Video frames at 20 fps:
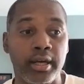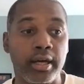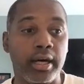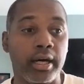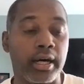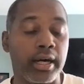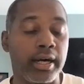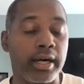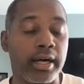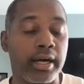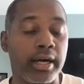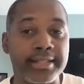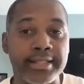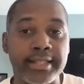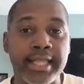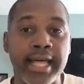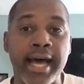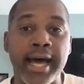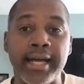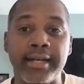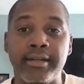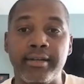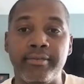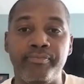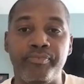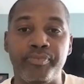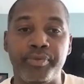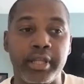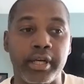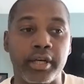uh, is that
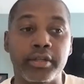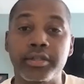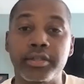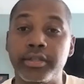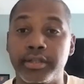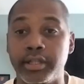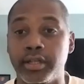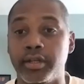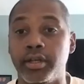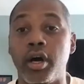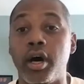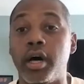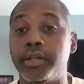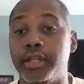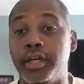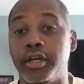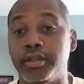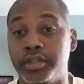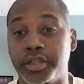they're still on their